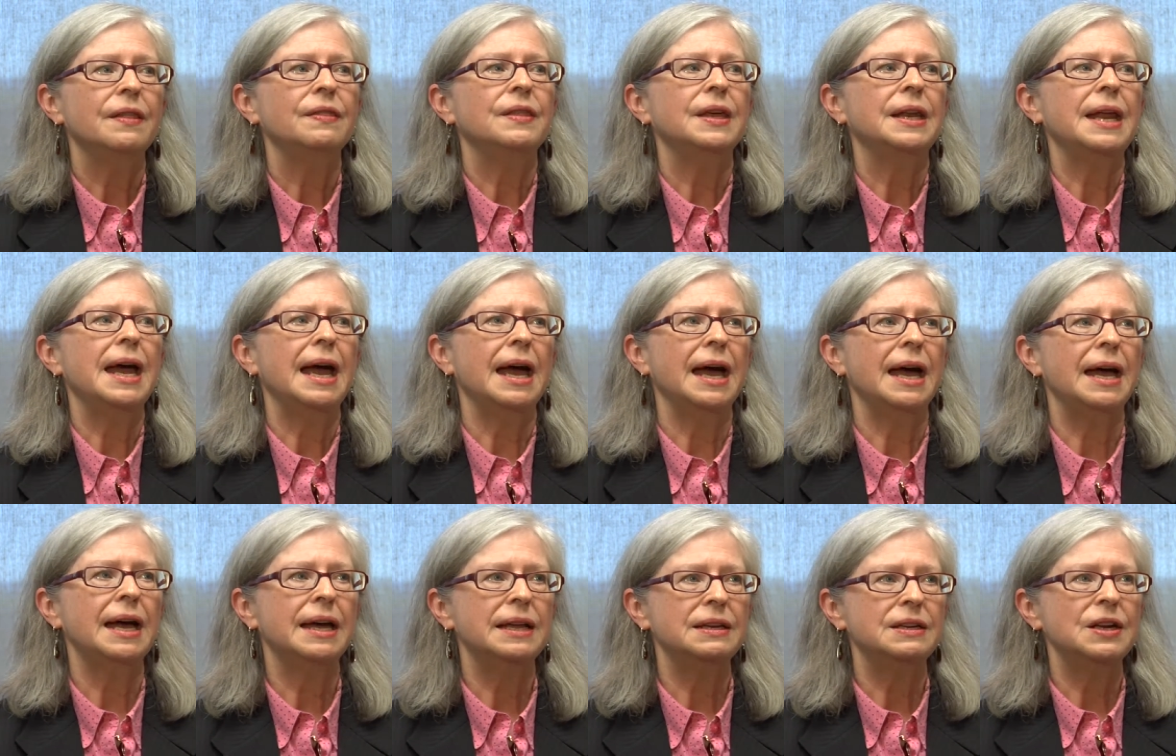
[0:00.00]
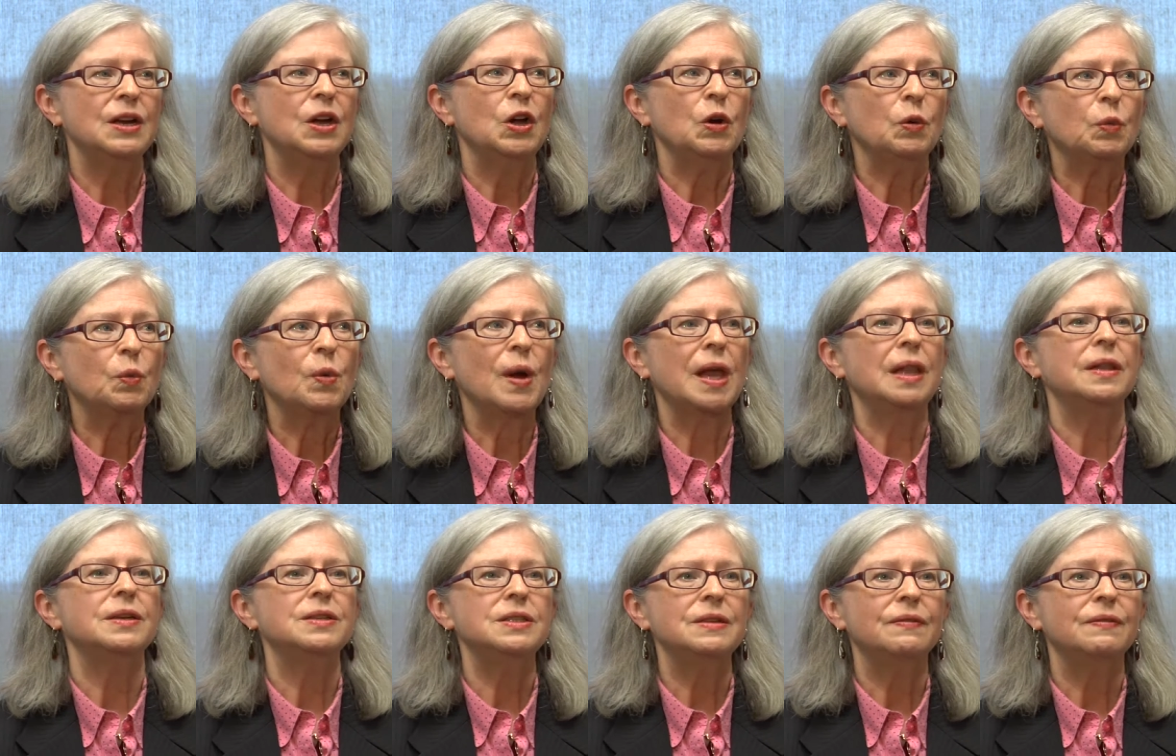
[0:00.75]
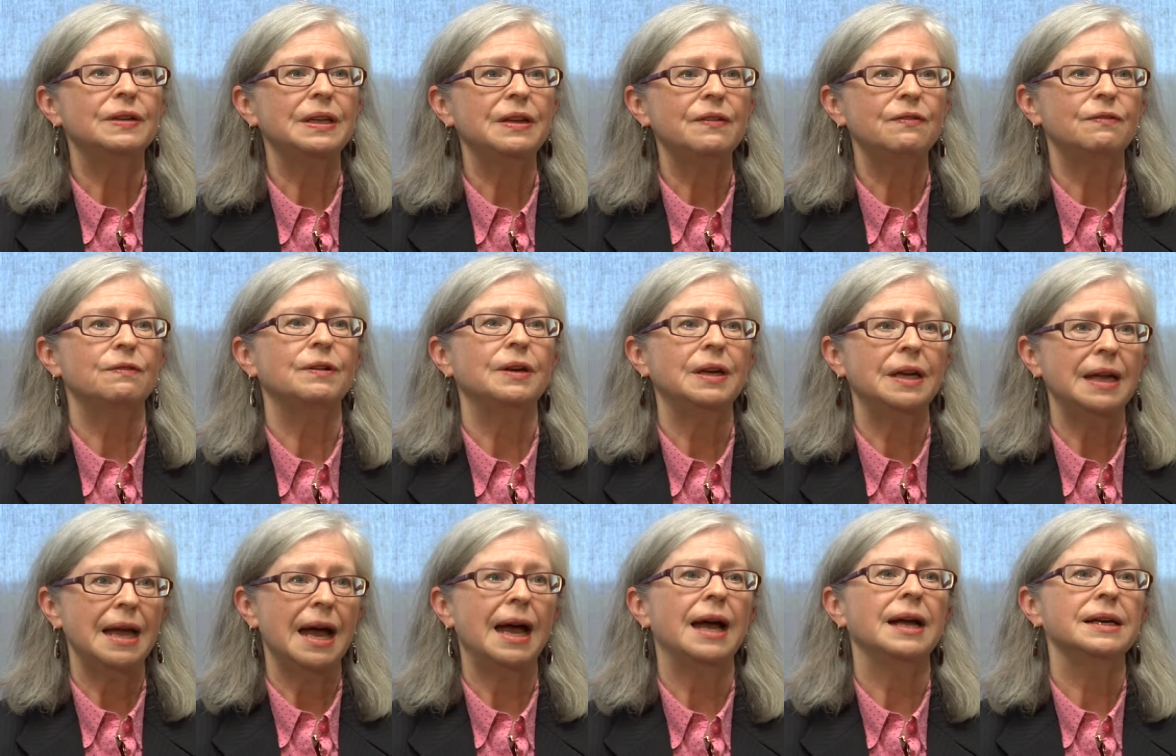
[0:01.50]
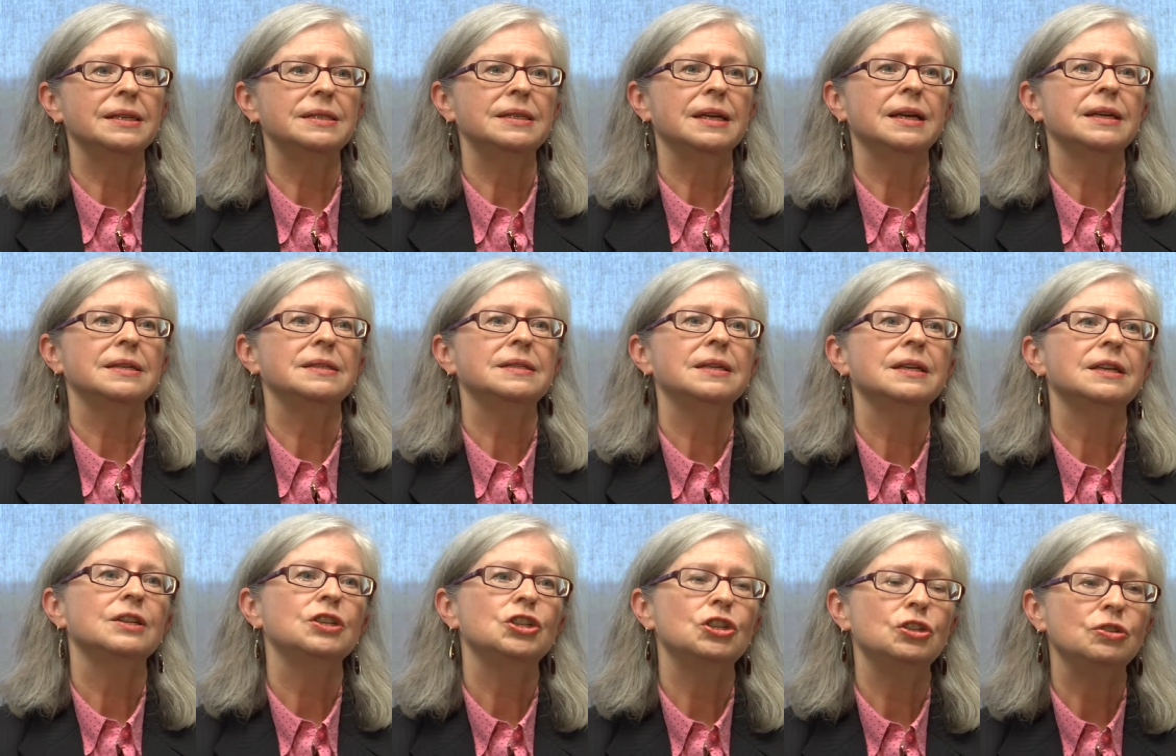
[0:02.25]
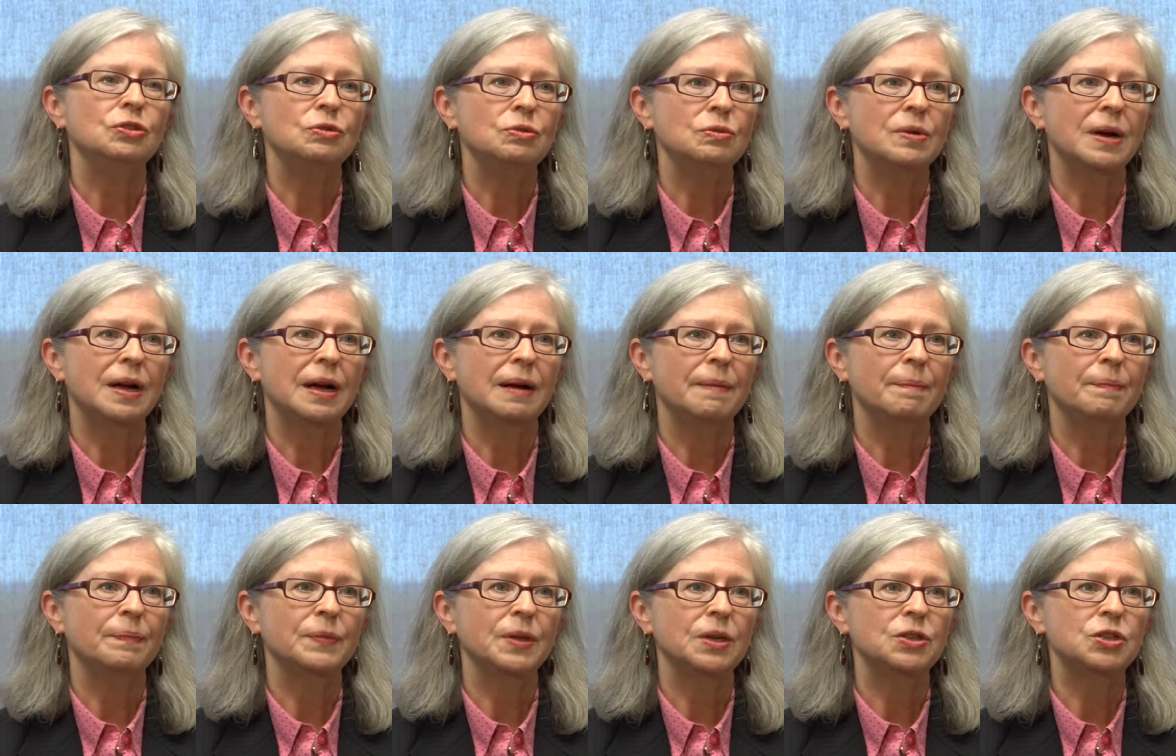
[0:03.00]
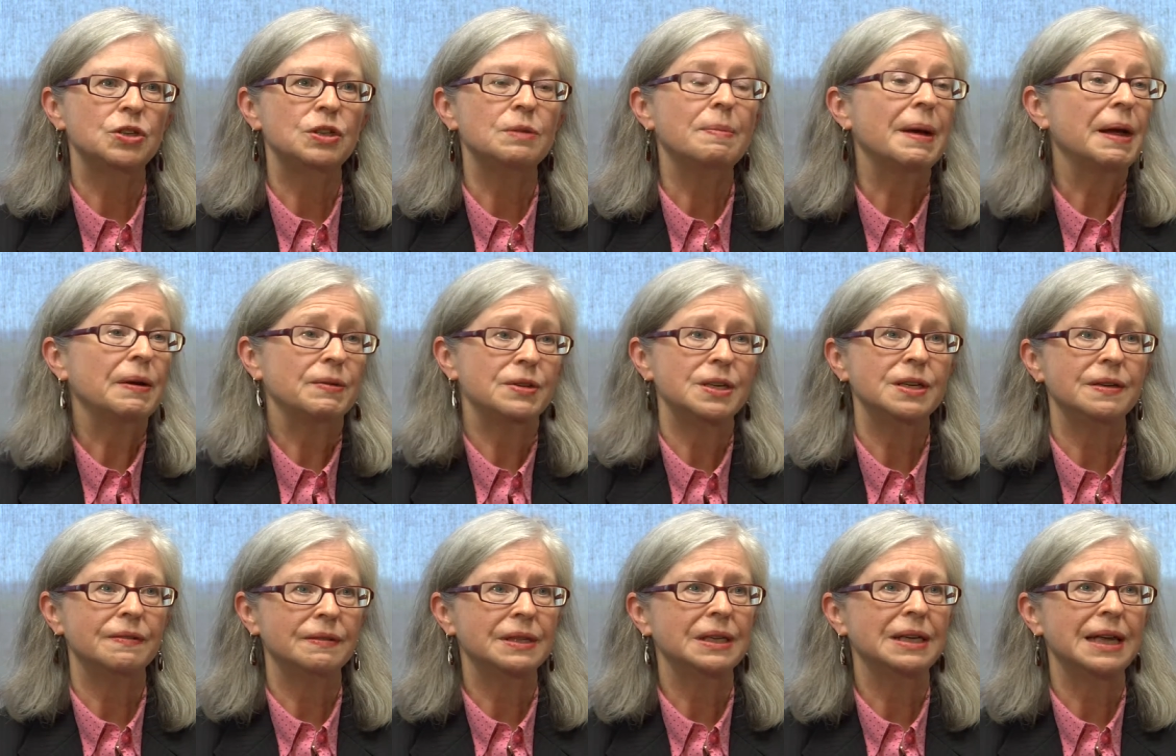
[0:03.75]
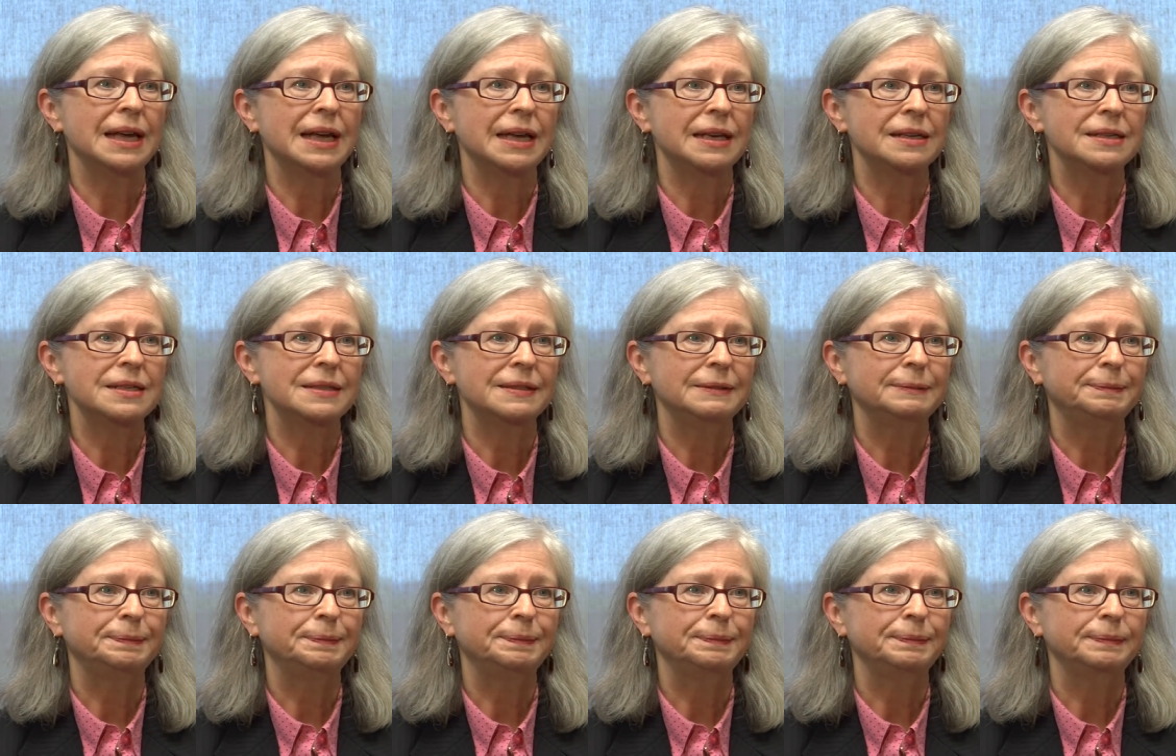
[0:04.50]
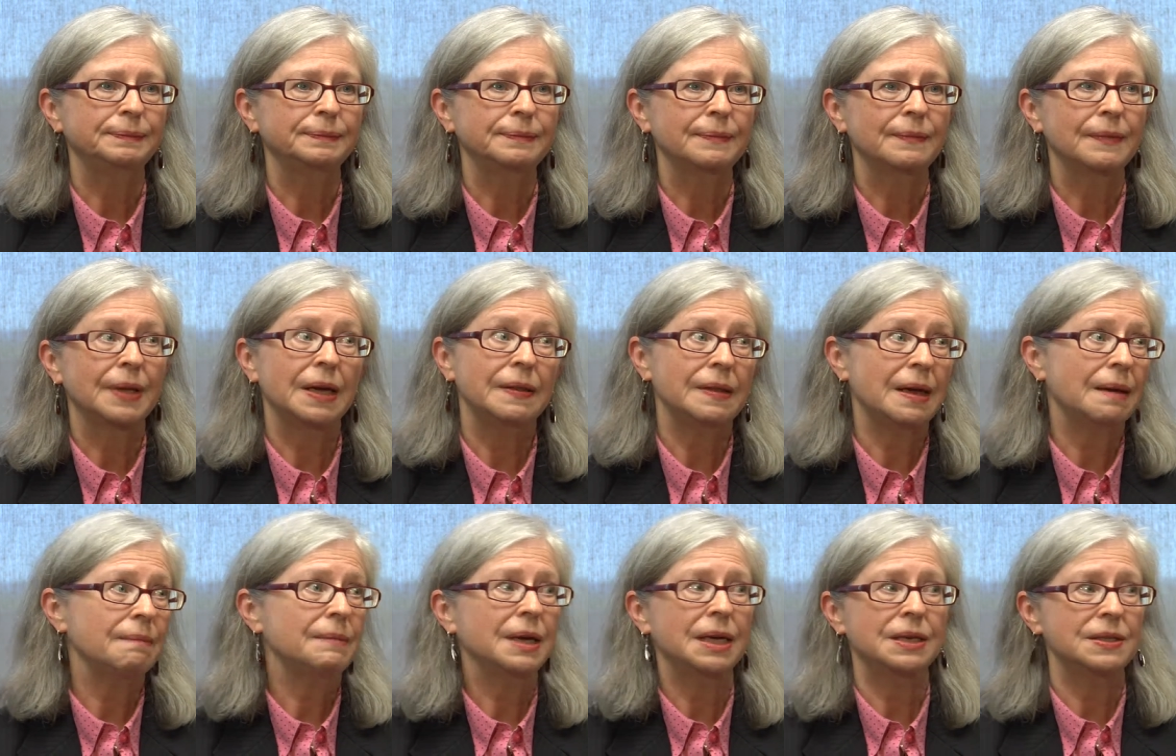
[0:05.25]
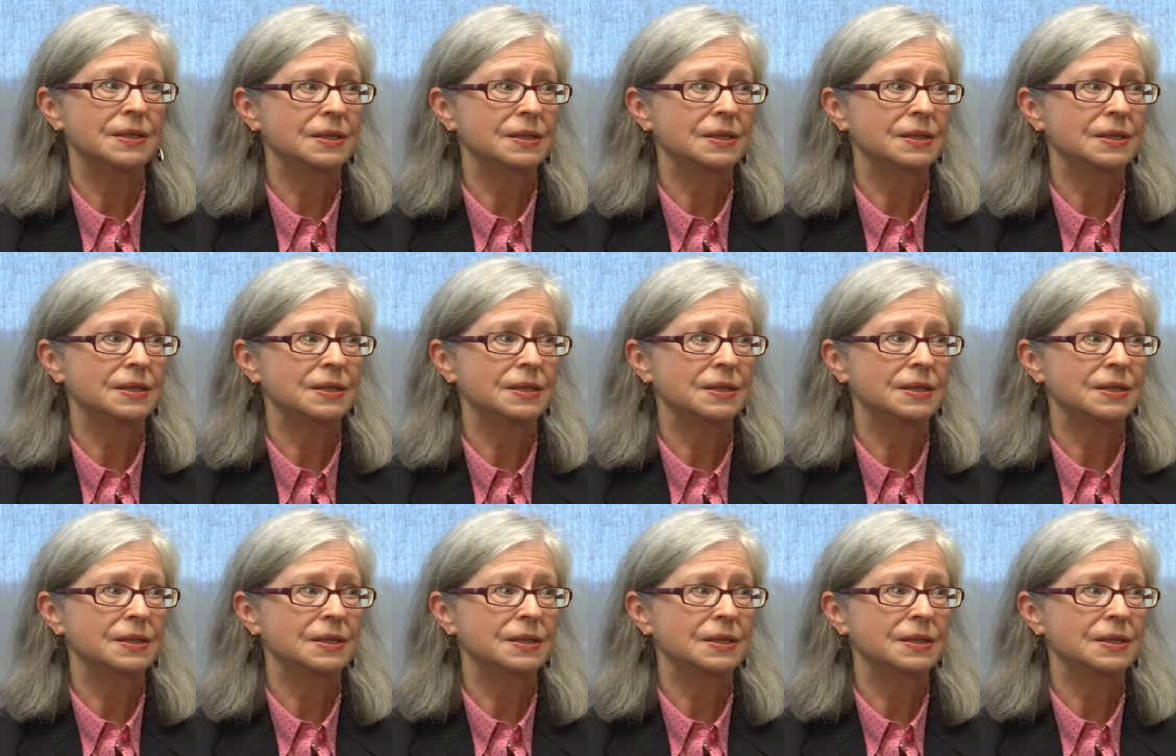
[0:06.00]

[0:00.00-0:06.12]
that had relatively free access to, um, to the bounty of the land. And that made